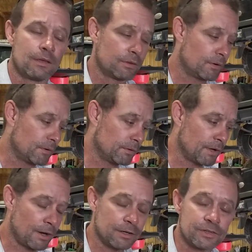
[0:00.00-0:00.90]
Their little
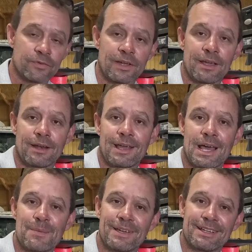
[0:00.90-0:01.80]
daughter's freaking
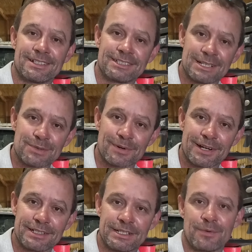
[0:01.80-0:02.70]
out because she's
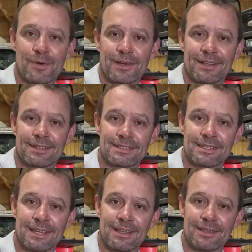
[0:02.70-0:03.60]
worried she won't get to
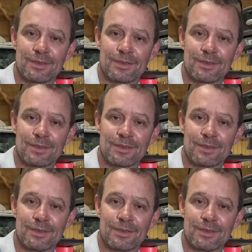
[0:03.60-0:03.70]
see